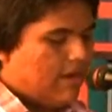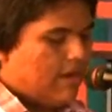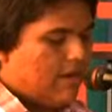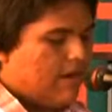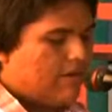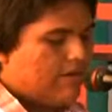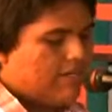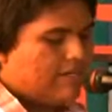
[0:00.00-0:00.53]

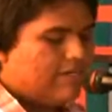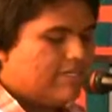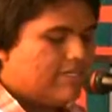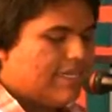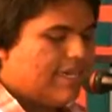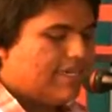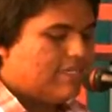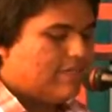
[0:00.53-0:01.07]
Her New Year's
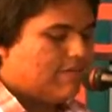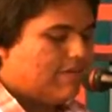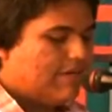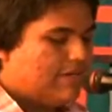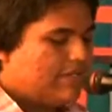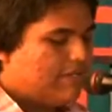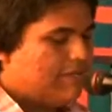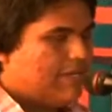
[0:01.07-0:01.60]
guests
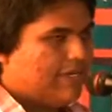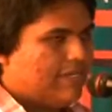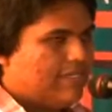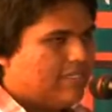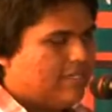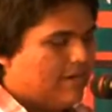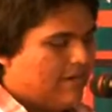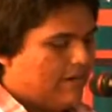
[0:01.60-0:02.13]
wanted to be
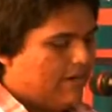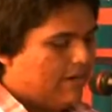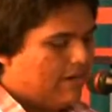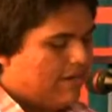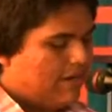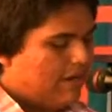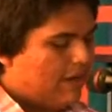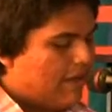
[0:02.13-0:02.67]
next to
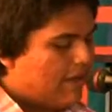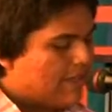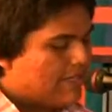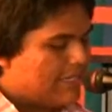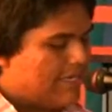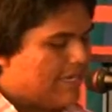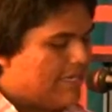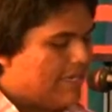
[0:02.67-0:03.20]
her, all
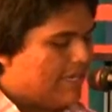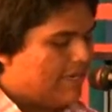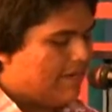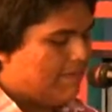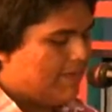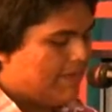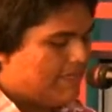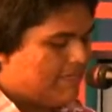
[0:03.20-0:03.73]
clingy and
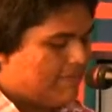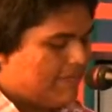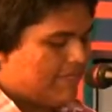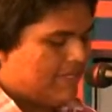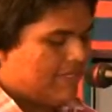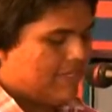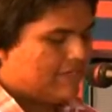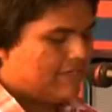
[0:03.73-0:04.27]
amazed by
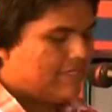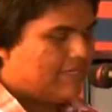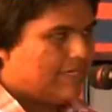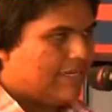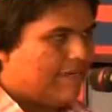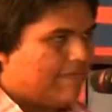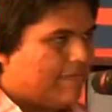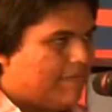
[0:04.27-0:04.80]
the
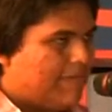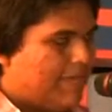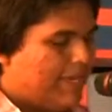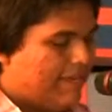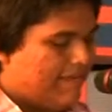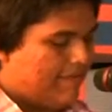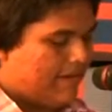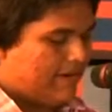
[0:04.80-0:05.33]
electricity of her
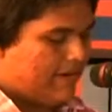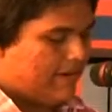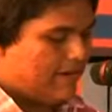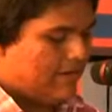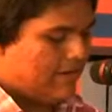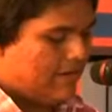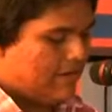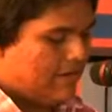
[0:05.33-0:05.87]
behavior.
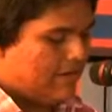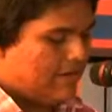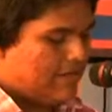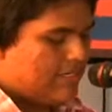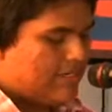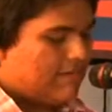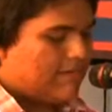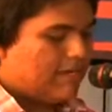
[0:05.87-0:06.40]

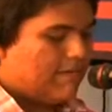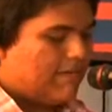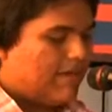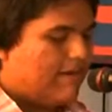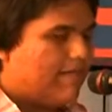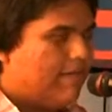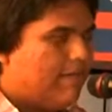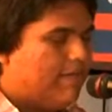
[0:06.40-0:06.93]
She would come
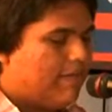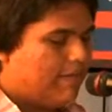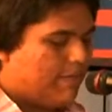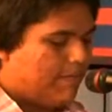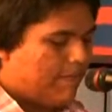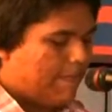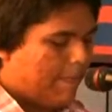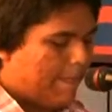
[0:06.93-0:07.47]
out of her
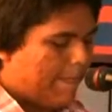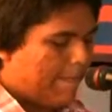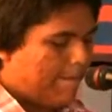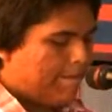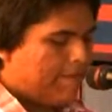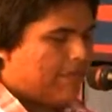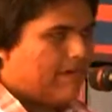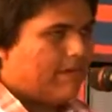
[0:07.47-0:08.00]
room
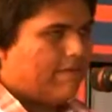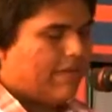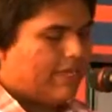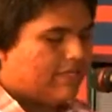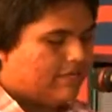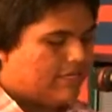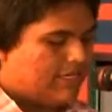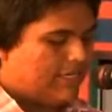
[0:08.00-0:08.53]
in her
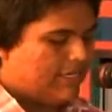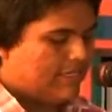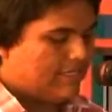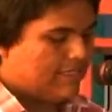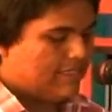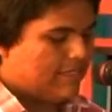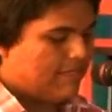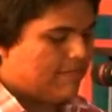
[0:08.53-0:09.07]
Wrangler
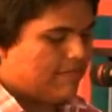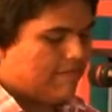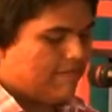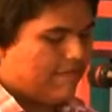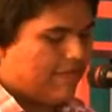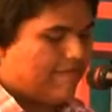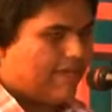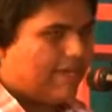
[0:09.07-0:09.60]
jeans and blue
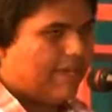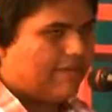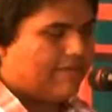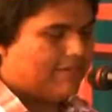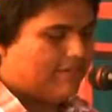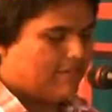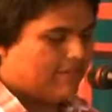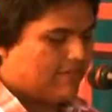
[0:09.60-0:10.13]
velvet house
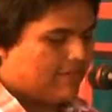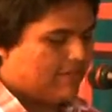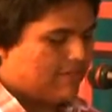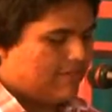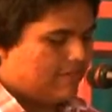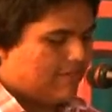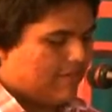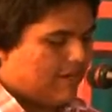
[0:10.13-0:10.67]
shoes,
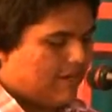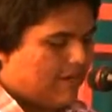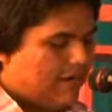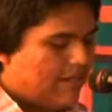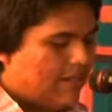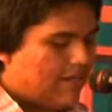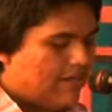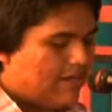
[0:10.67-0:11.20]
her
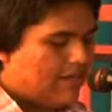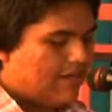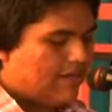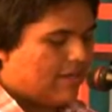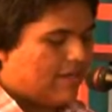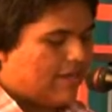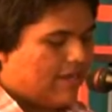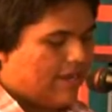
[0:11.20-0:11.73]
long
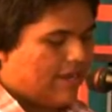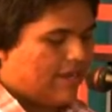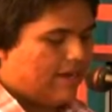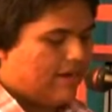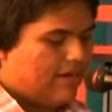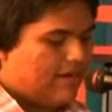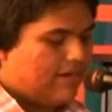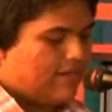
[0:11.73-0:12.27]

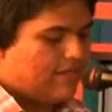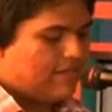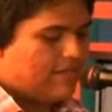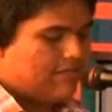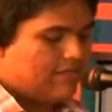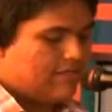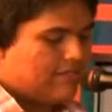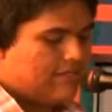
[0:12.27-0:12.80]
hair
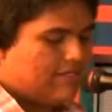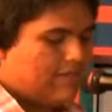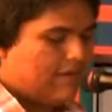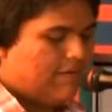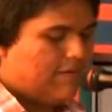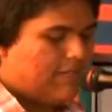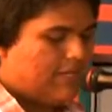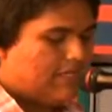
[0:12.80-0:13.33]
loose
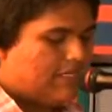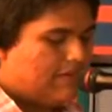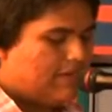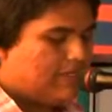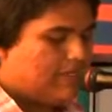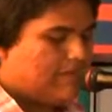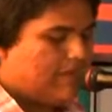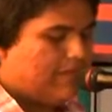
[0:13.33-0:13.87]
and with that
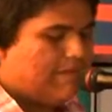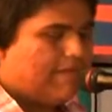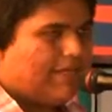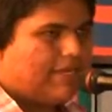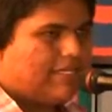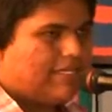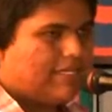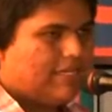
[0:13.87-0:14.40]
sweet smell of
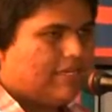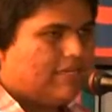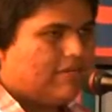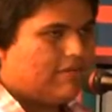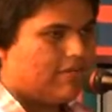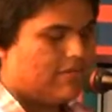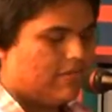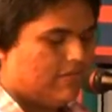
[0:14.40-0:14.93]
plastic in
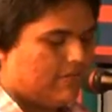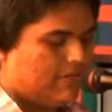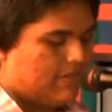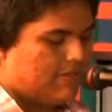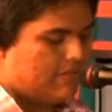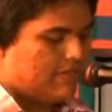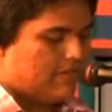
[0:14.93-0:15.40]
your shoes.